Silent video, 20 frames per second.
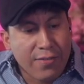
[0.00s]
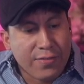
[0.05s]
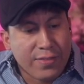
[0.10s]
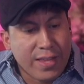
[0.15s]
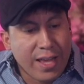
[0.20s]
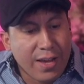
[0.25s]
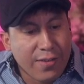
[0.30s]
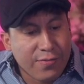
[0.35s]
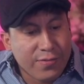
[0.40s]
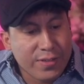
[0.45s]

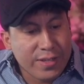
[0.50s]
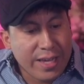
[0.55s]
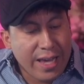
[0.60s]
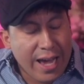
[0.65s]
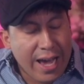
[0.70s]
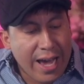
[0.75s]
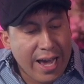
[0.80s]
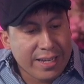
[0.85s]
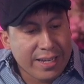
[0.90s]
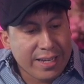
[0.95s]
definitely
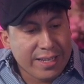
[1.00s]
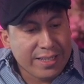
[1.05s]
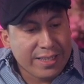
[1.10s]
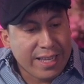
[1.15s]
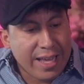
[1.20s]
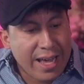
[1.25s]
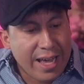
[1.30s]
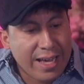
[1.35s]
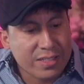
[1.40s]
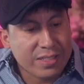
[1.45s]
added
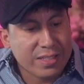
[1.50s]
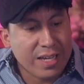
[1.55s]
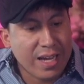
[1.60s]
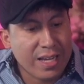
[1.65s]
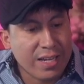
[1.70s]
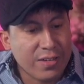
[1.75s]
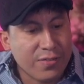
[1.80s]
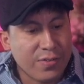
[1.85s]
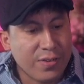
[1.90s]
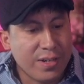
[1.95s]
that kind
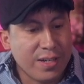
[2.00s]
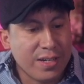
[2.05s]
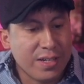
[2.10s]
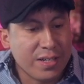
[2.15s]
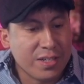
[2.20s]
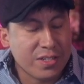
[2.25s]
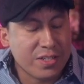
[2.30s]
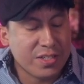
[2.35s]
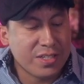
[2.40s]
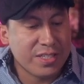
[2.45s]
of a
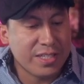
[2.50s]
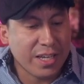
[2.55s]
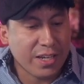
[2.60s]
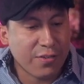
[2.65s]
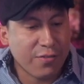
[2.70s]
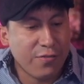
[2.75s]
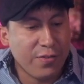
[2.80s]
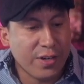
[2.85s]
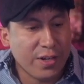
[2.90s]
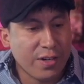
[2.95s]
stick
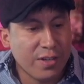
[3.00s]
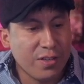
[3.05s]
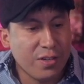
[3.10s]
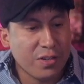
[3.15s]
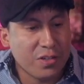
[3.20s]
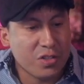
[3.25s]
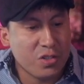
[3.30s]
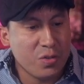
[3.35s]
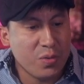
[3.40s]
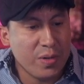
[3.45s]
figure
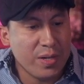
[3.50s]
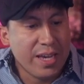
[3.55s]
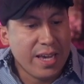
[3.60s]
look to it,